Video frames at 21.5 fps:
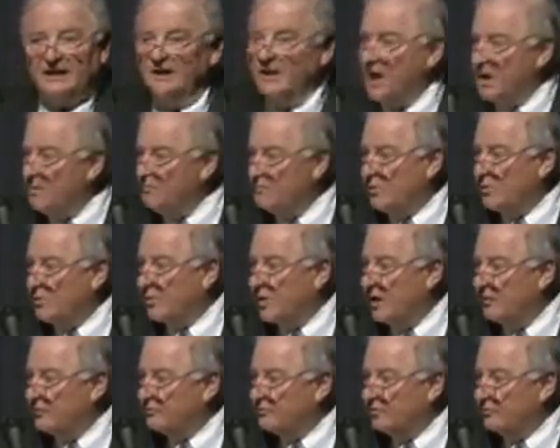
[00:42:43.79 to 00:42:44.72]
number
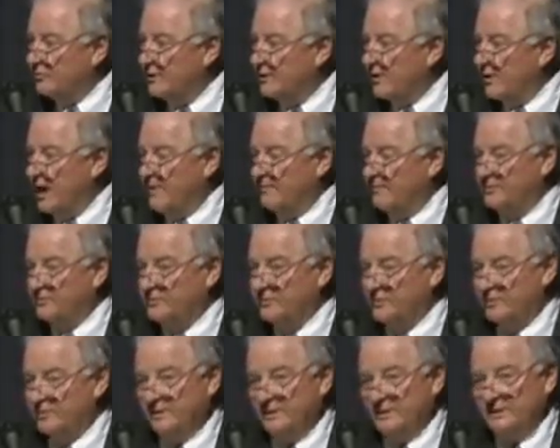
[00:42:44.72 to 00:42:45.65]
of career
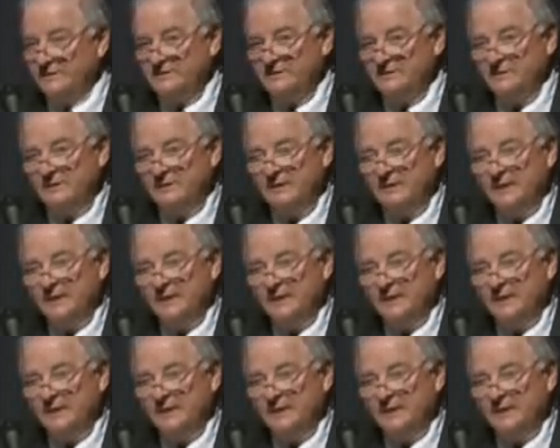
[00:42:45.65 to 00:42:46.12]
opportunities.